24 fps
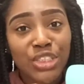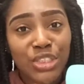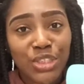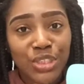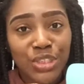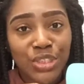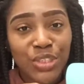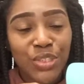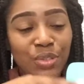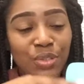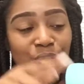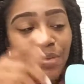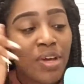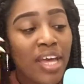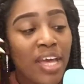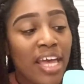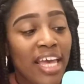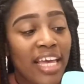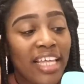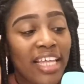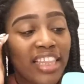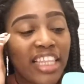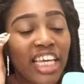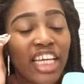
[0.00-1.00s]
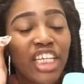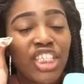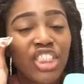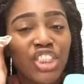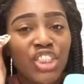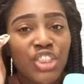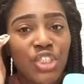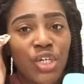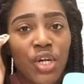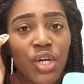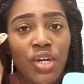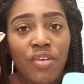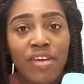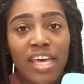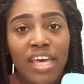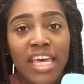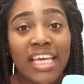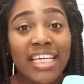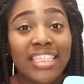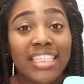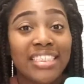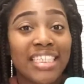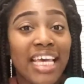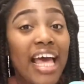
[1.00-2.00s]
to do, they serve
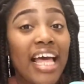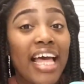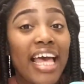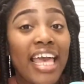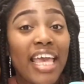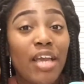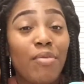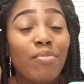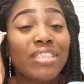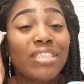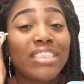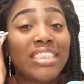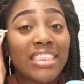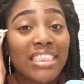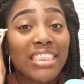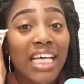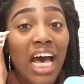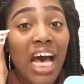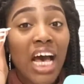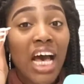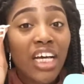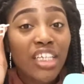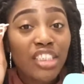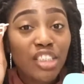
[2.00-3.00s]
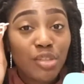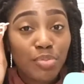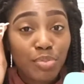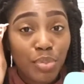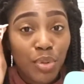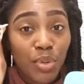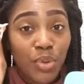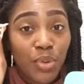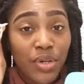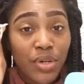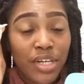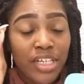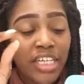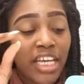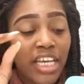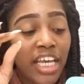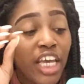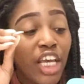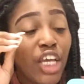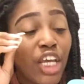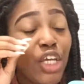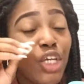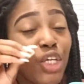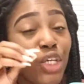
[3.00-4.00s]
as a massage point
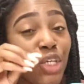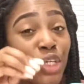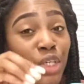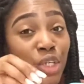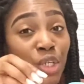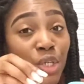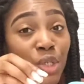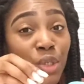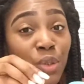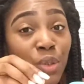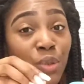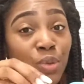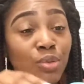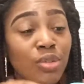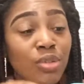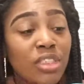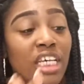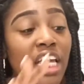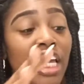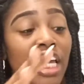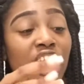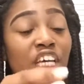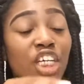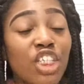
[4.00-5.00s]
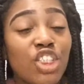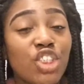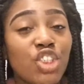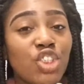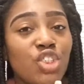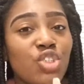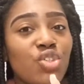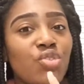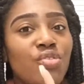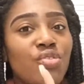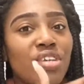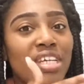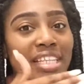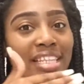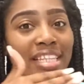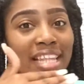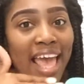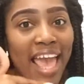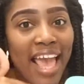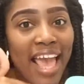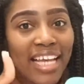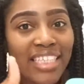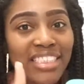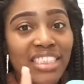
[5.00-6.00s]
used to
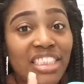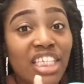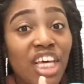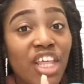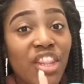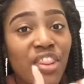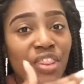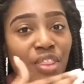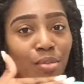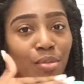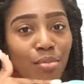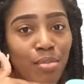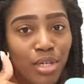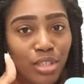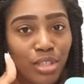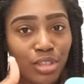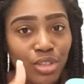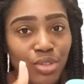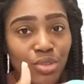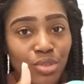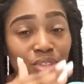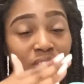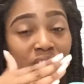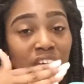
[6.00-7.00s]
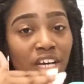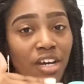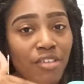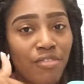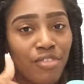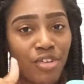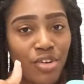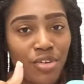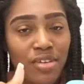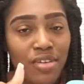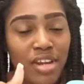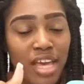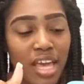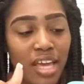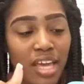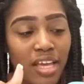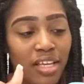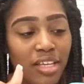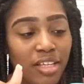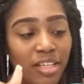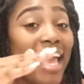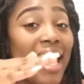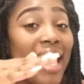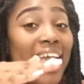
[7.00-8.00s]
relax the muscles of your
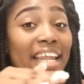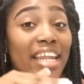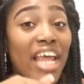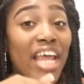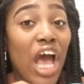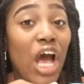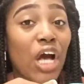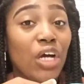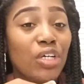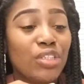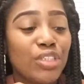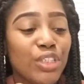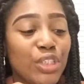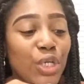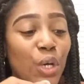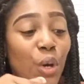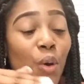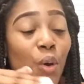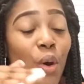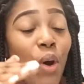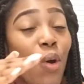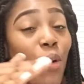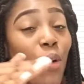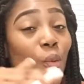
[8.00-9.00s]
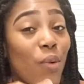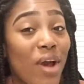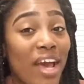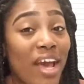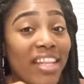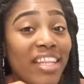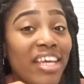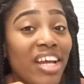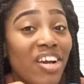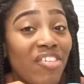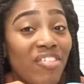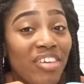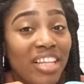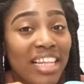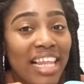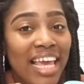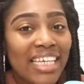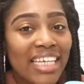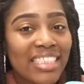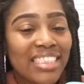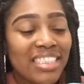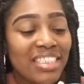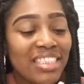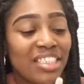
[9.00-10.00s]
neck. And also, while they're
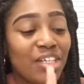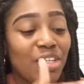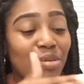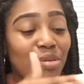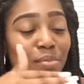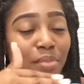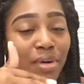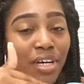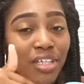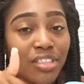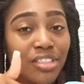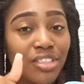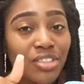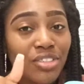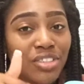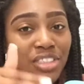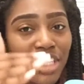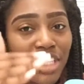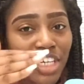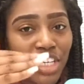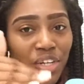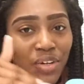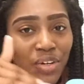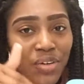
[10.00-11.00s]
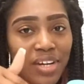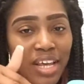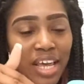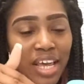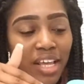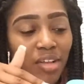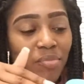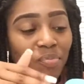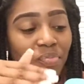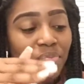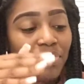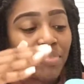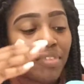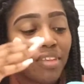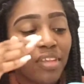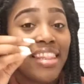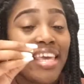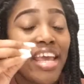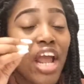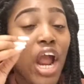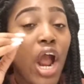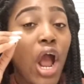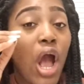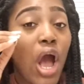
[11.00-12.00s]
relaxing the muscles in your neck,
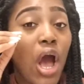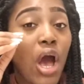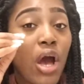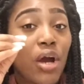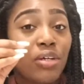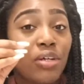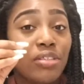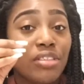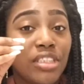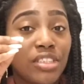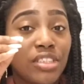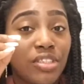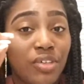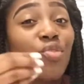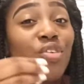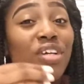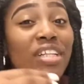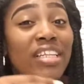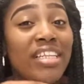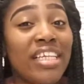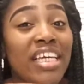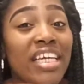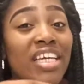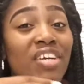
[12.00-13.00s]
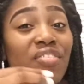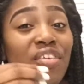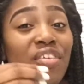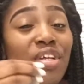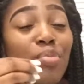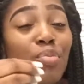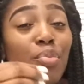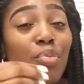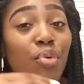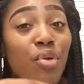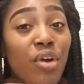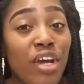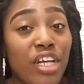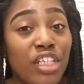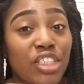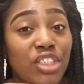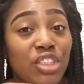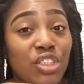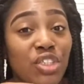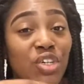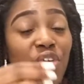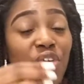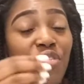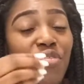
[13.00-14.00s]
they are also relieving
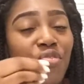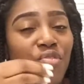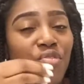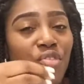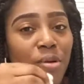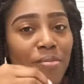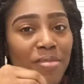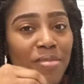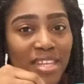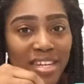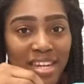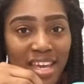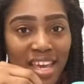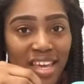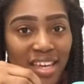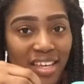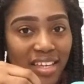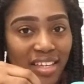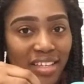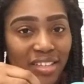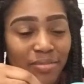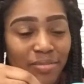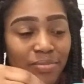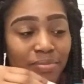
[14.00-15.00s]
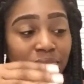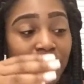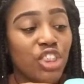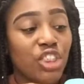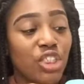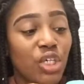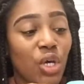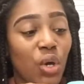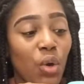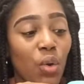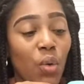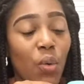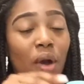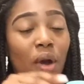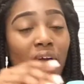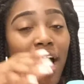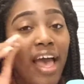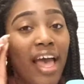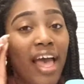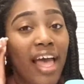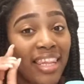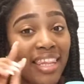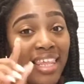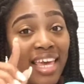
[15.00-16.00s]
pressure from the neck. So
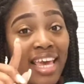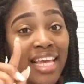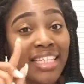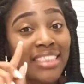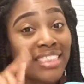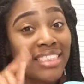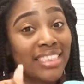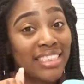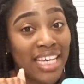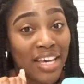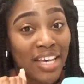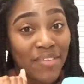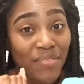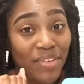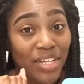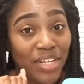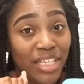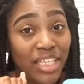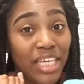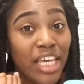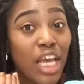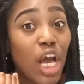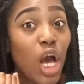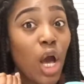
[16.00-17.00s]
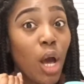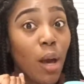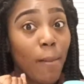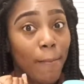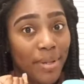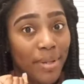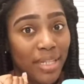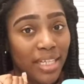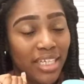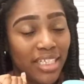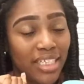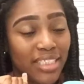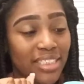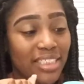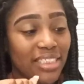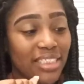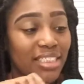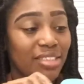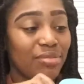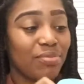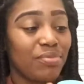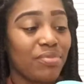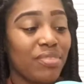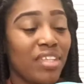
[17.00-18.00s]
that's definitely a
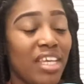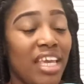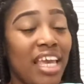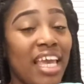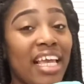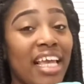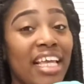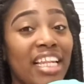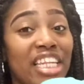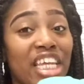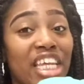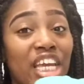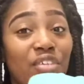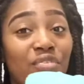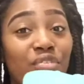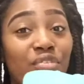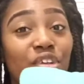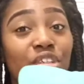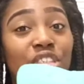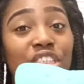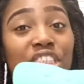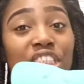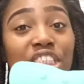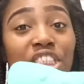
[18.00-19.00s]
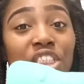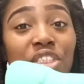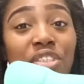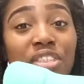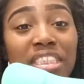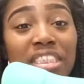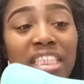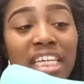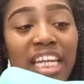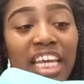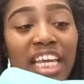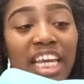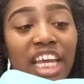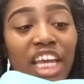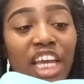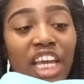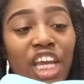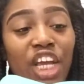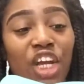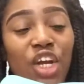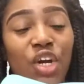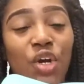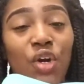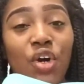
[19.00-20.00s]
plus. Now if you tilt it
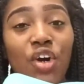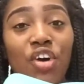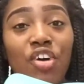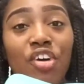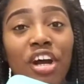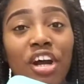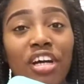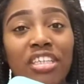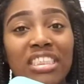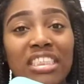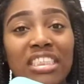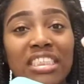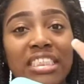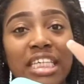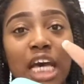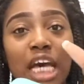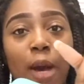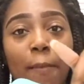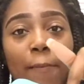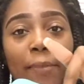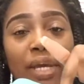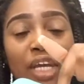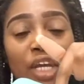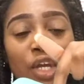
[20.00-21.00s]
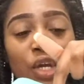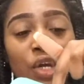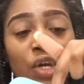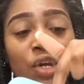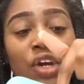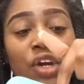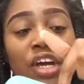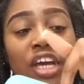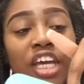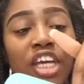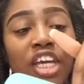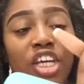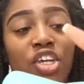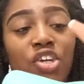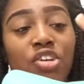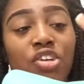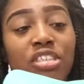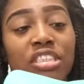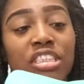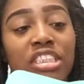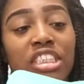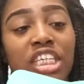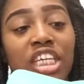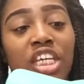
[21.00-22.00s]
and go across the top here,
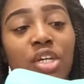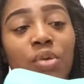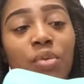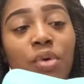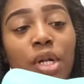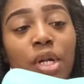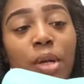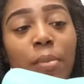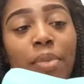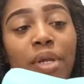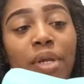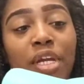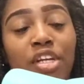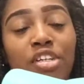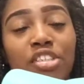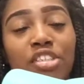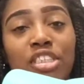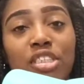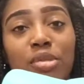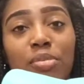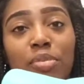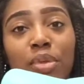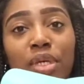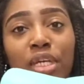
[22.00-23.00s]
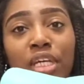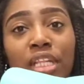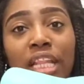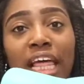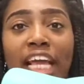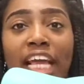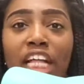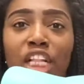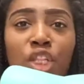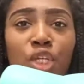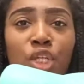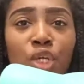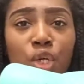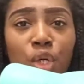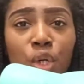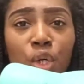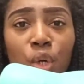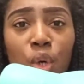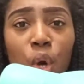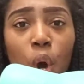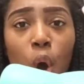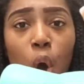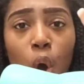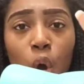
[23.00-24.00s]
you'll see what appears to be like
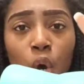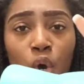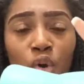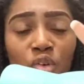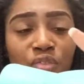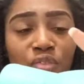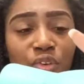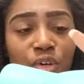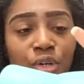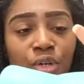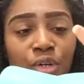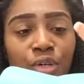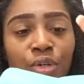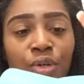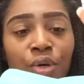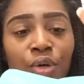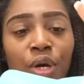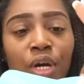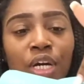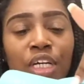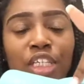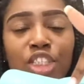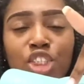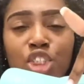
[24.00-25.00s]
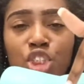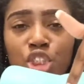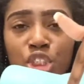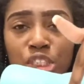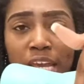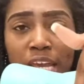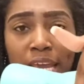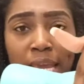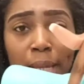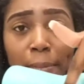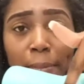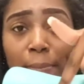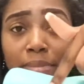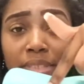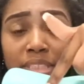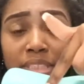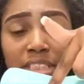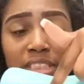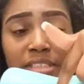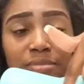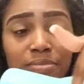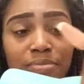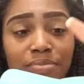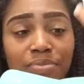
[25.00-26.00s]
little oval shapes
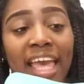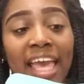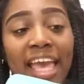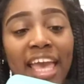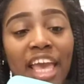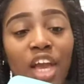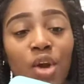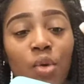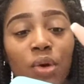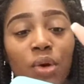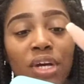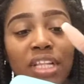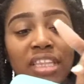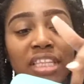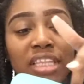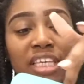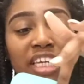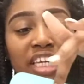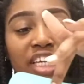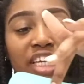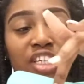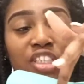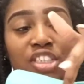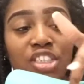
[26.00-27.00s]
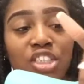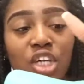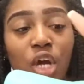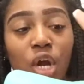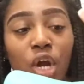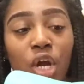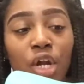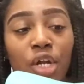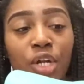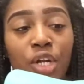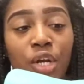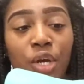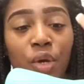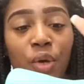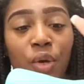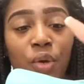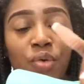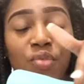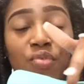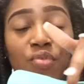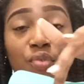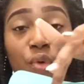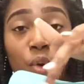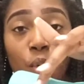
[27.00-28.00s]
and what these are
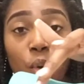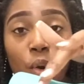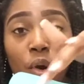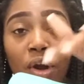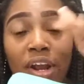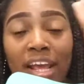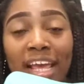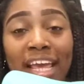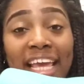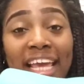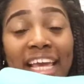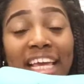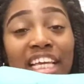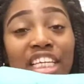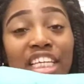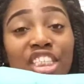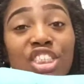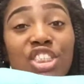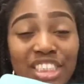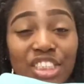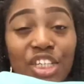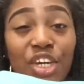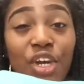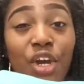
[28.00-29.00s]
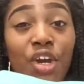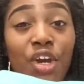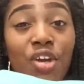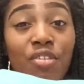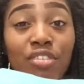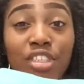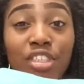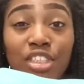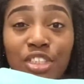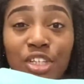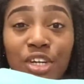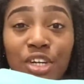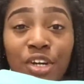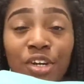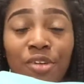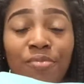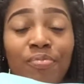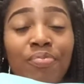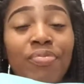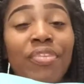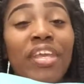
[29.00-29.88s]
known for is curvature